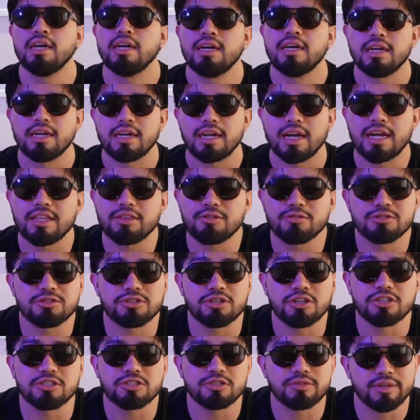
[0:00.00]
And don't
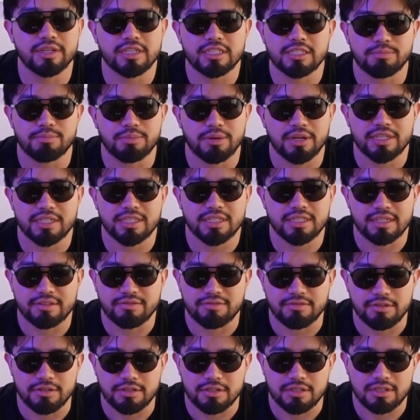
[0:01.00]
charge crazy prices at
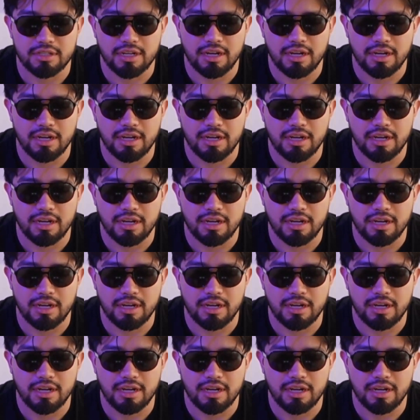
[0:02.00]
first.